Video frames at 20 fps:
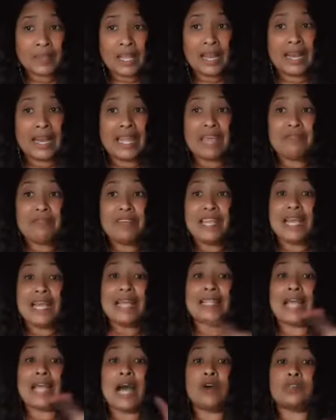leaving
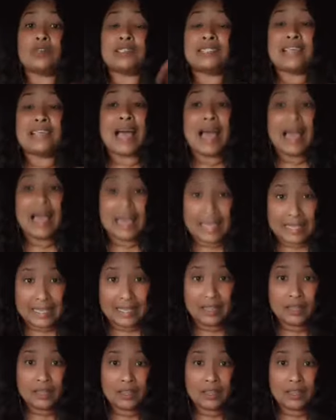it outside,